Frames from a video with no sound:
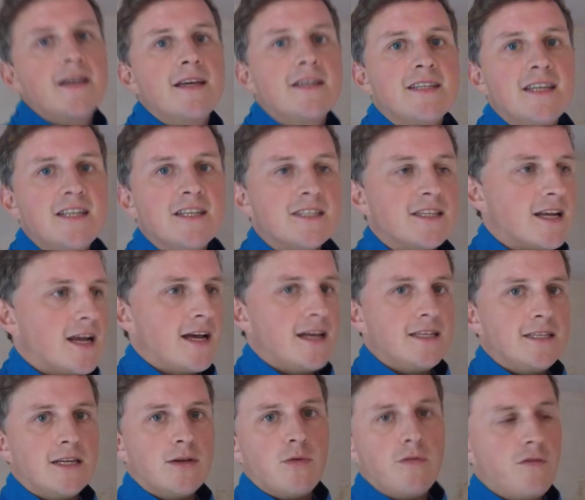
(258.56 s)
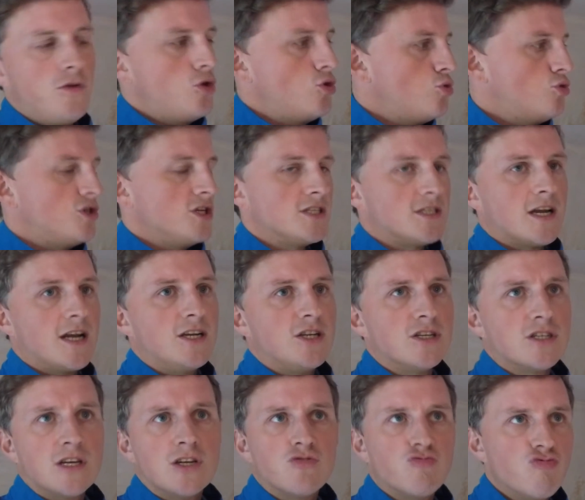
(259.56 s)
is insulated with huge insulation,
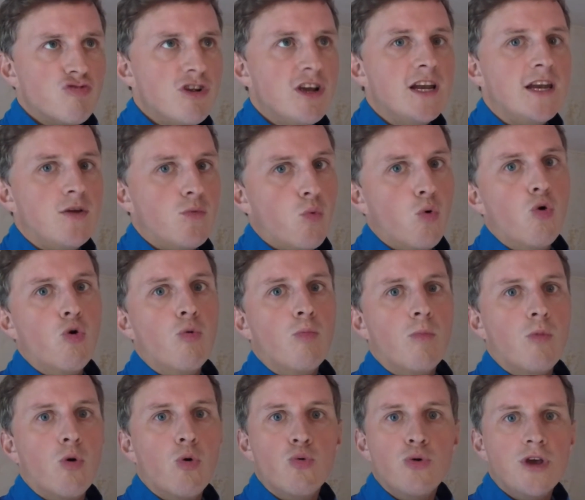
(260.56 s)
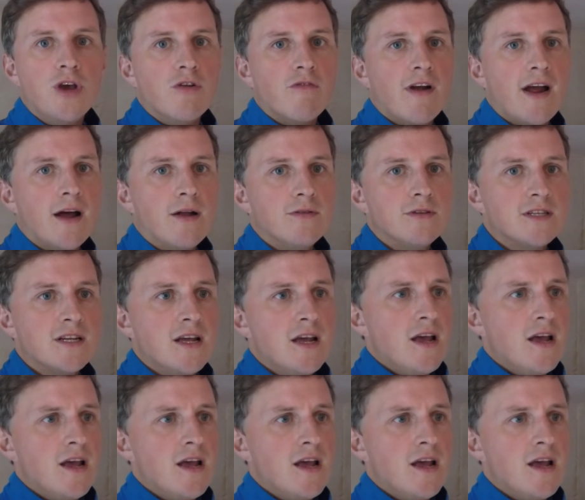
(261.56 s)
so it's really warm all year round,